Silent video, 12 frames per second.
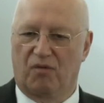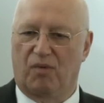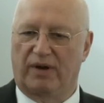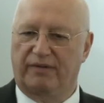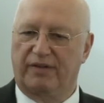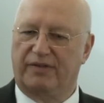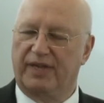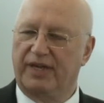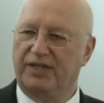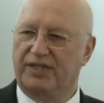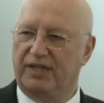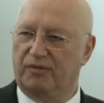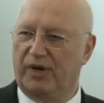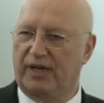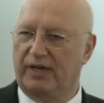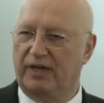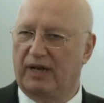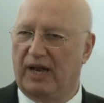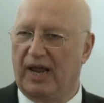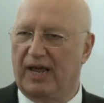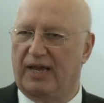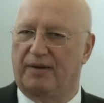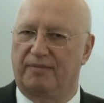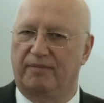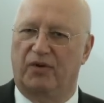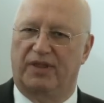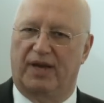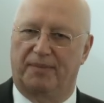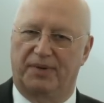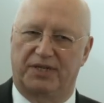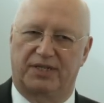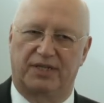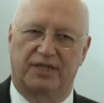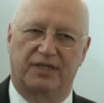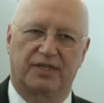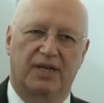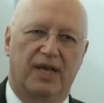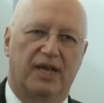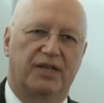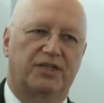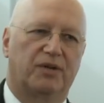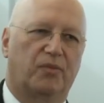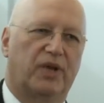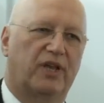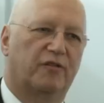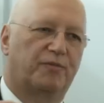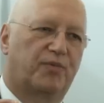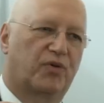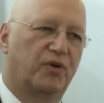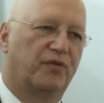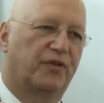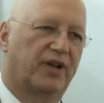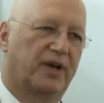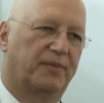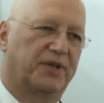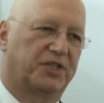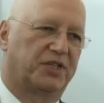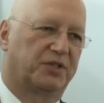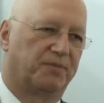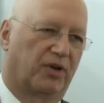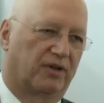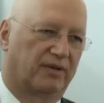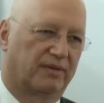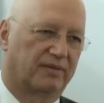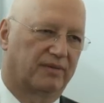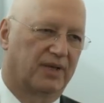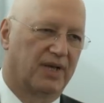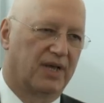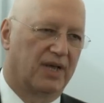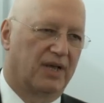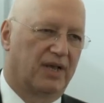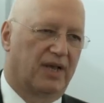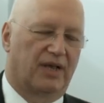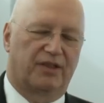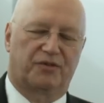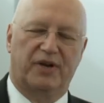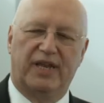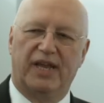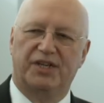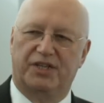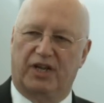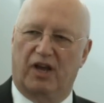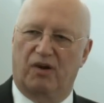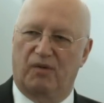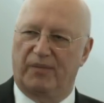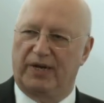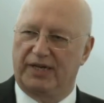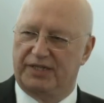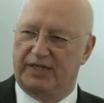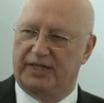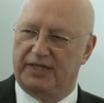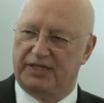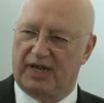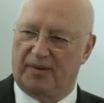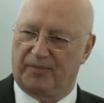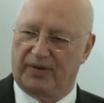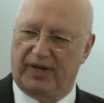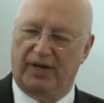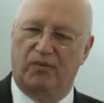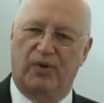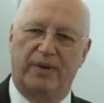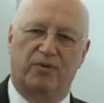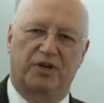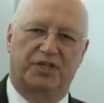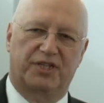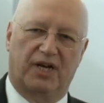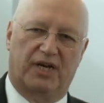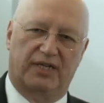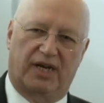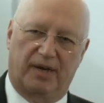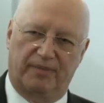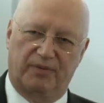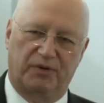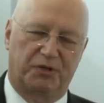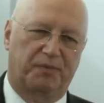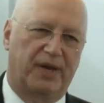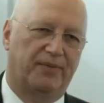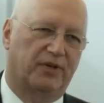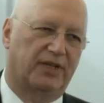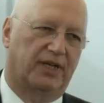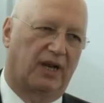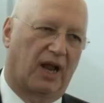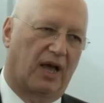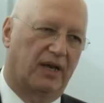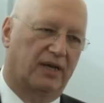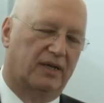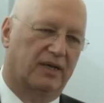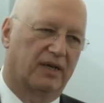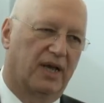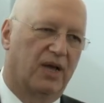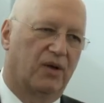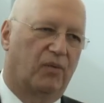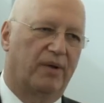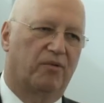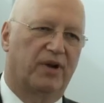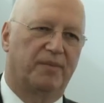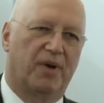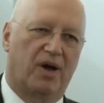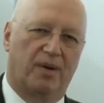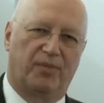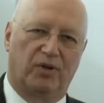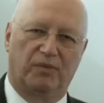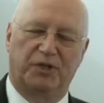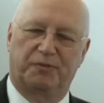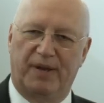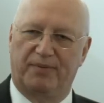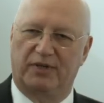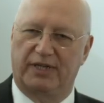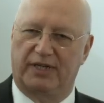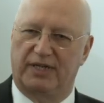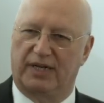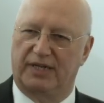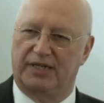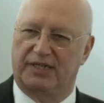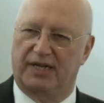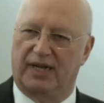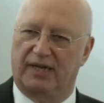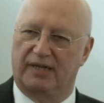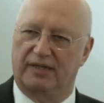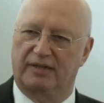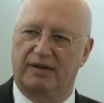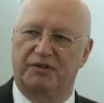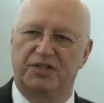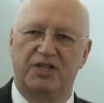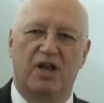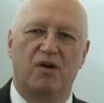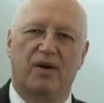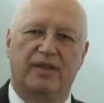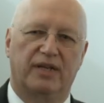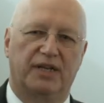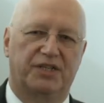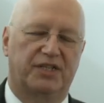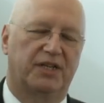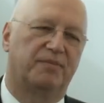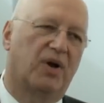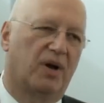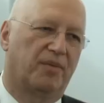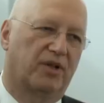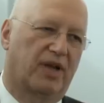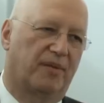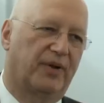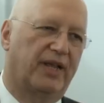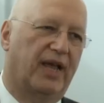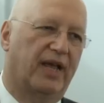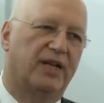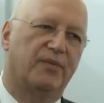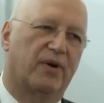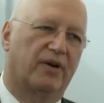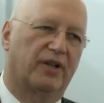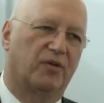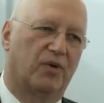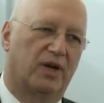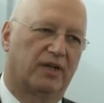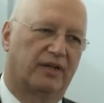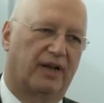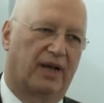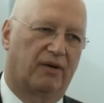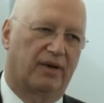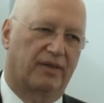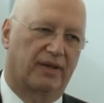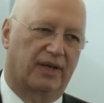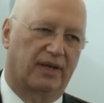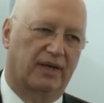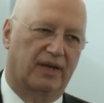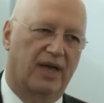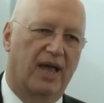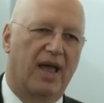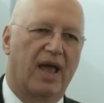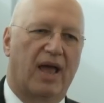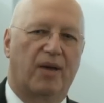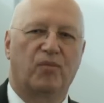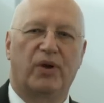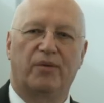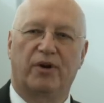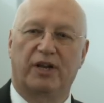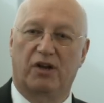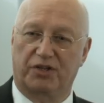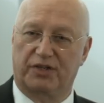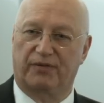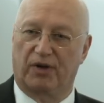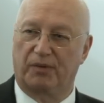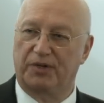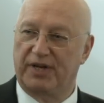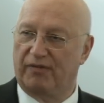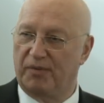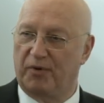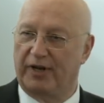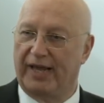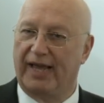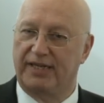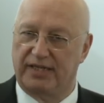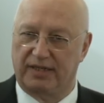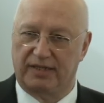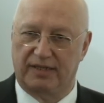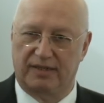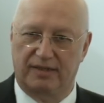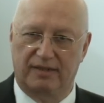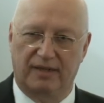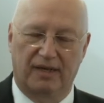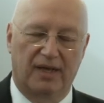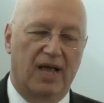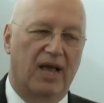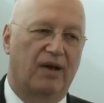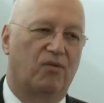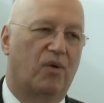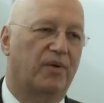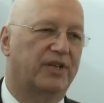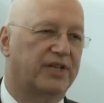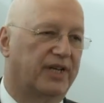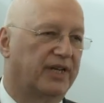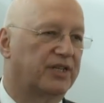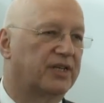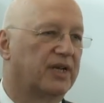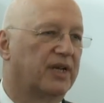One of the things that we can claim with our business is that we have proven our business model. 3 years ago, when we listed this company, we were a startup, which people didn't like. We were in marble, which people didn't understand. There is no other listed marble company anywhere in the world now, I think. And we were in Kosovo, which everybody hated. And what we did